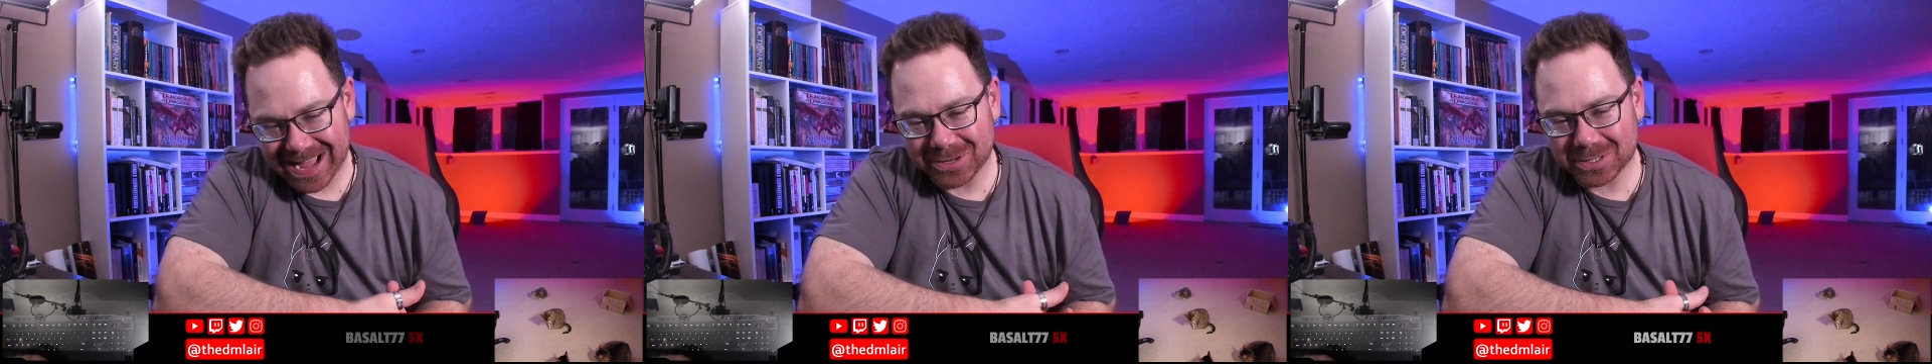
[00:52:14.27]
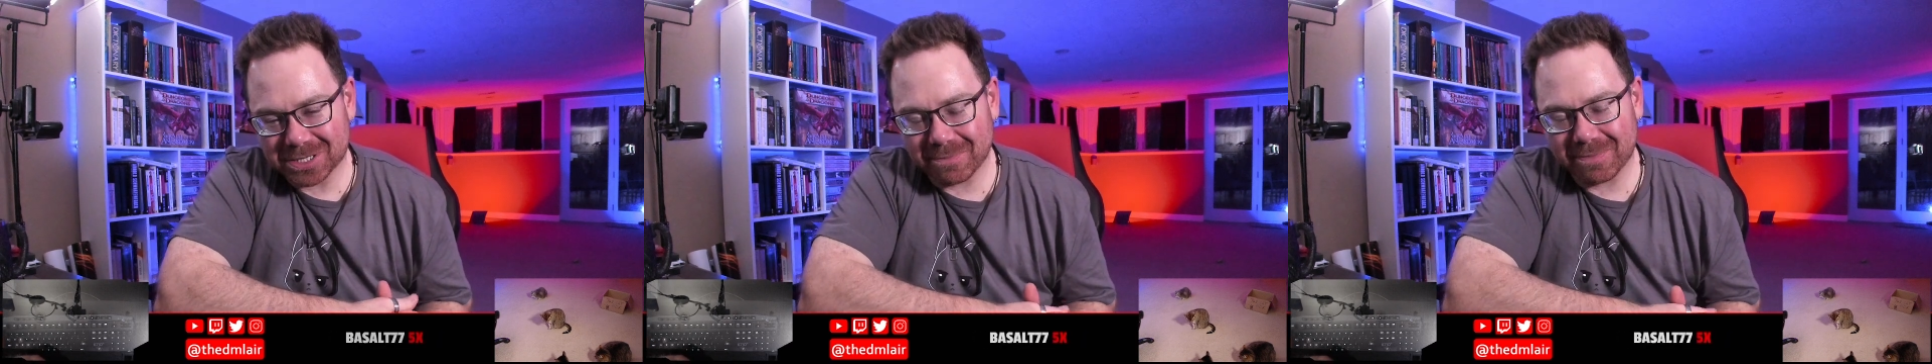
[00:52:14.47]

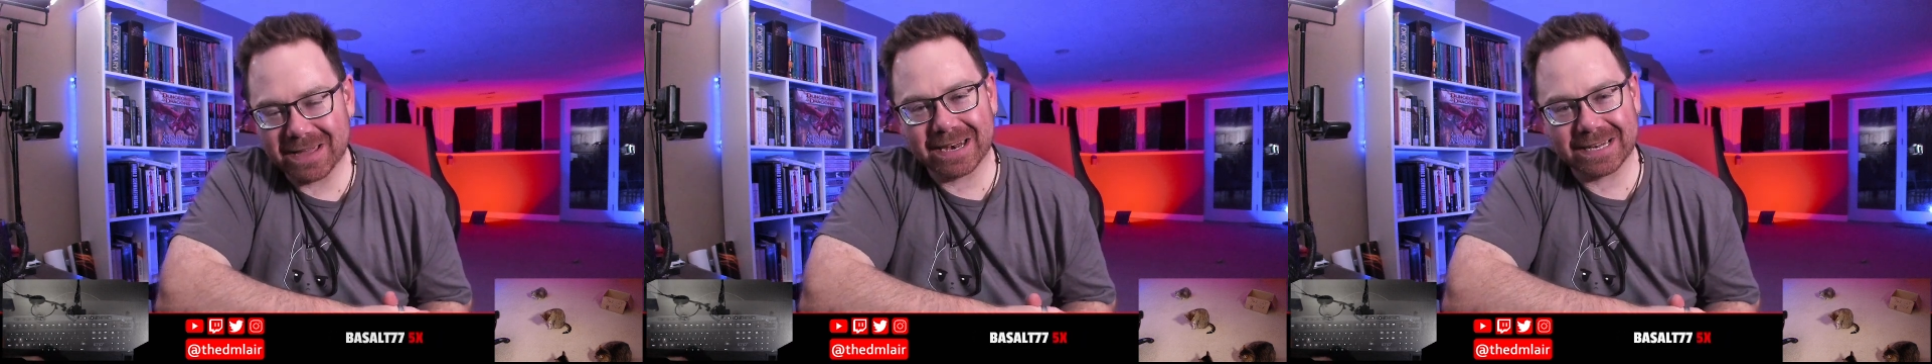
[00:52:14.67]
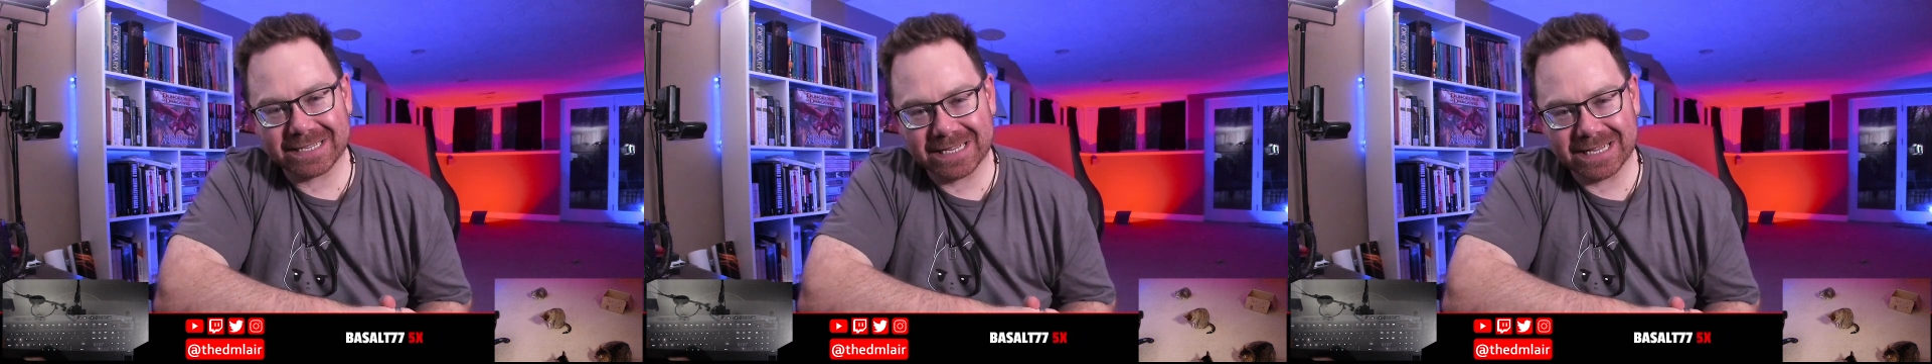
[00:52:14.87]
used to be
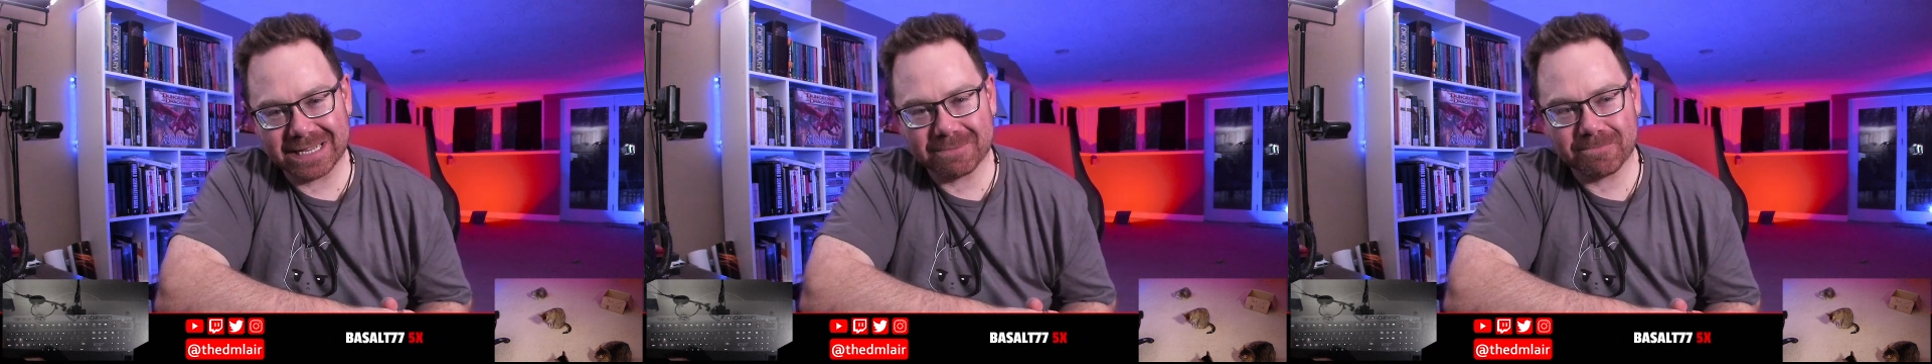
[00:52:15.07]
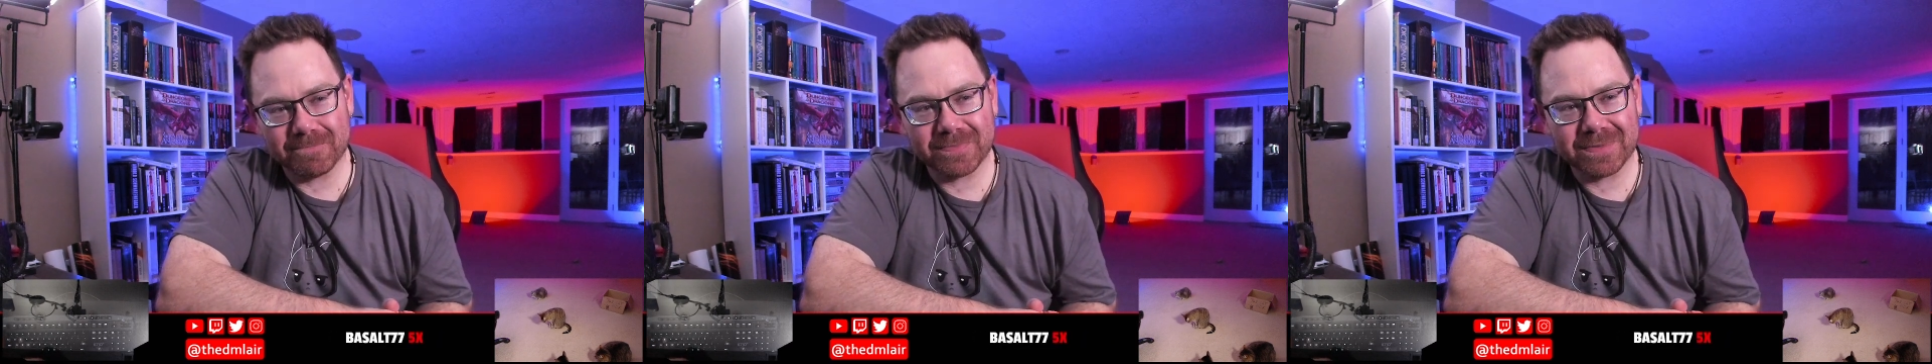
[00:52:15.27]
on a
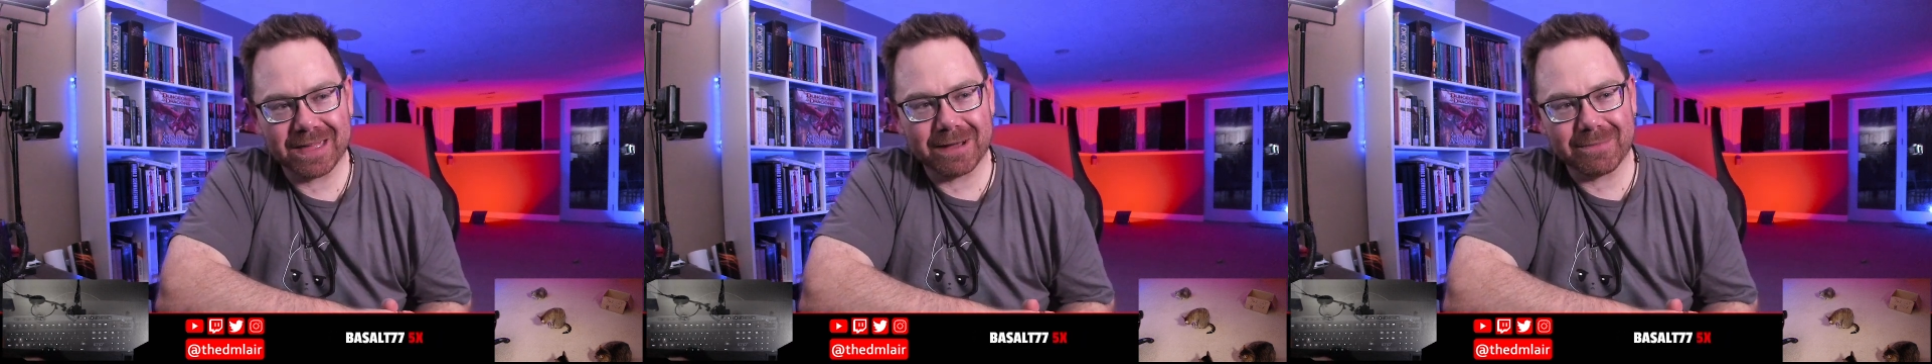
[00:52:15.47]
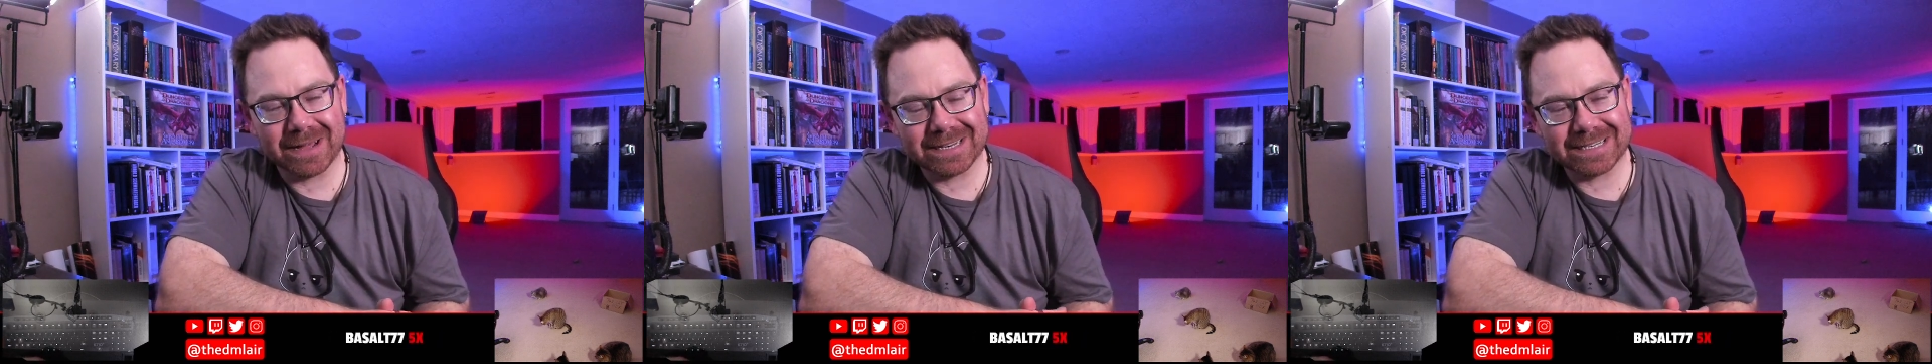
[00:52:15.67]
team
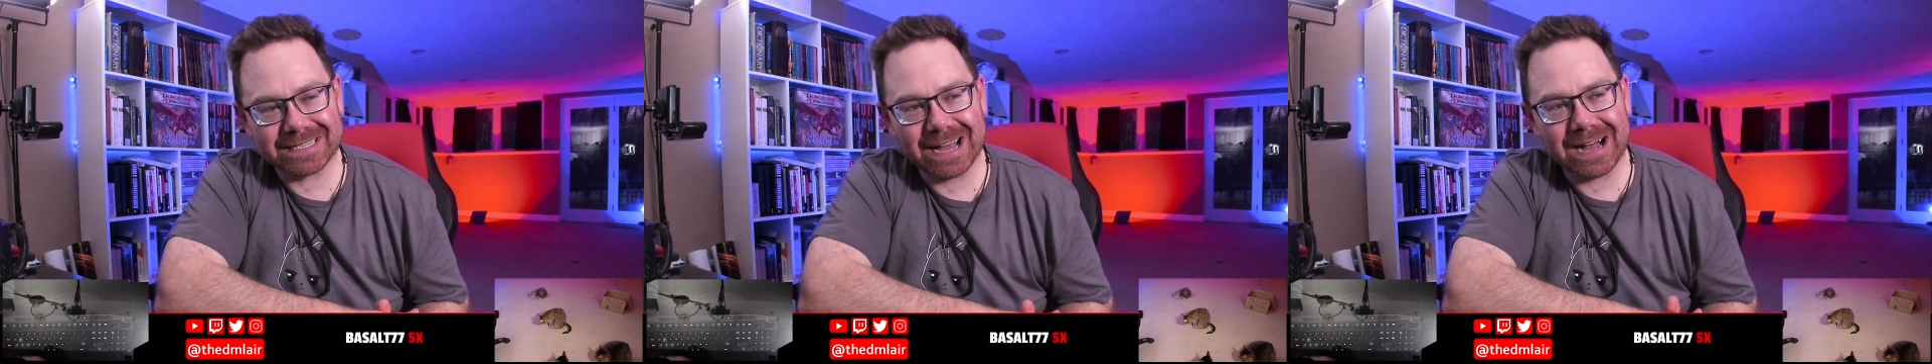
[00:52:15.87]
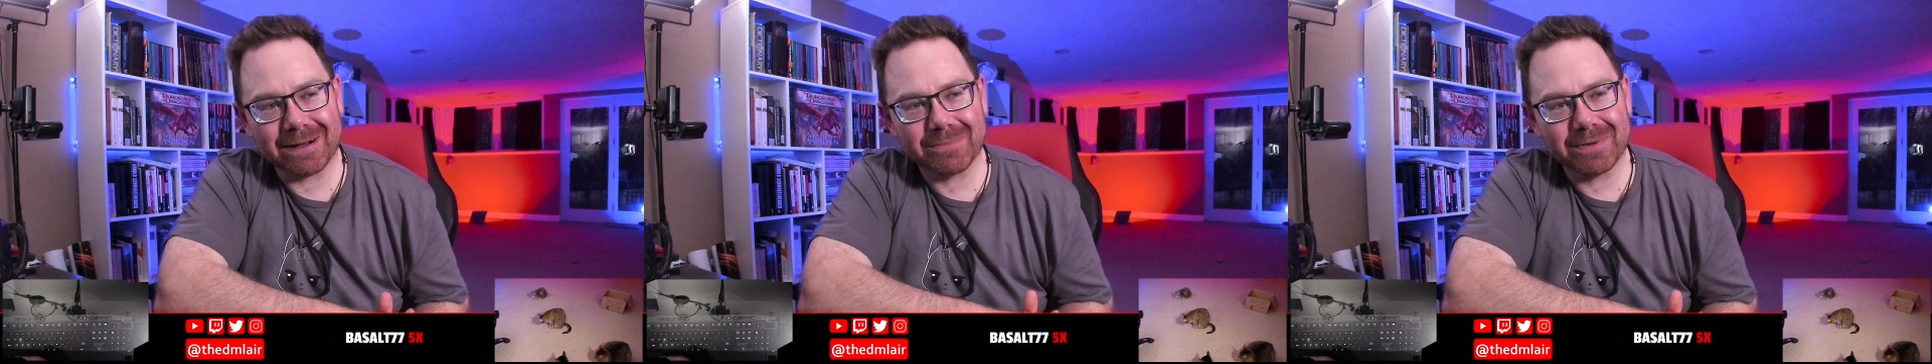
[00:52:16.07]
at my
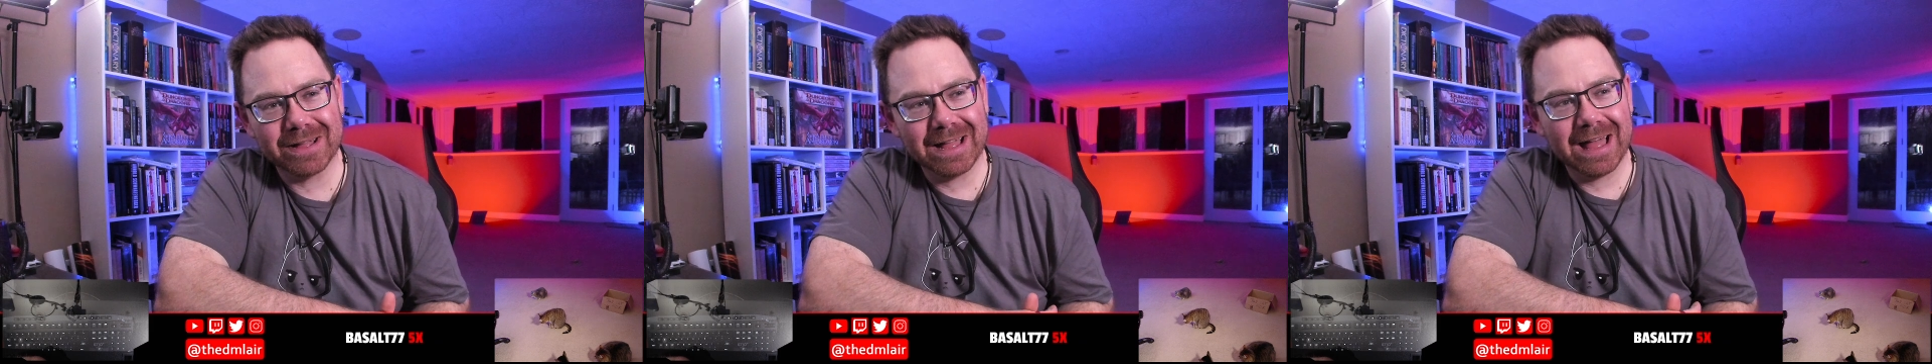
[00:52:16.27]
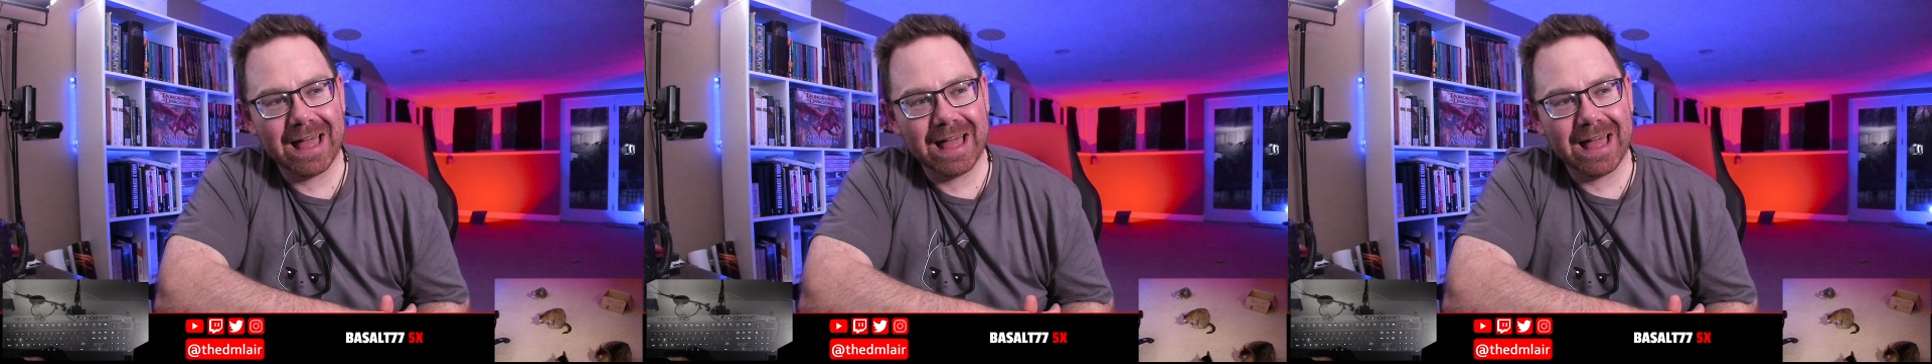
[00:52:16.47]
job,